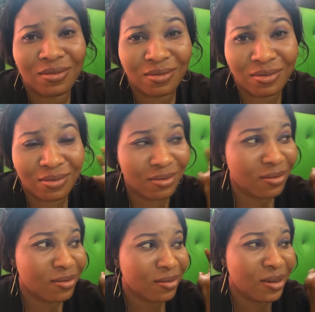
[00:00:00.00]
It's not
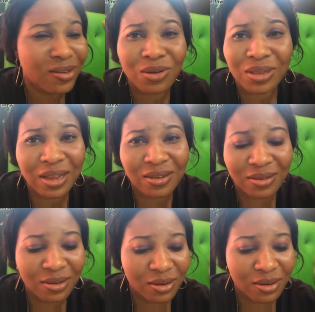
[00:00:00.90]
tasty.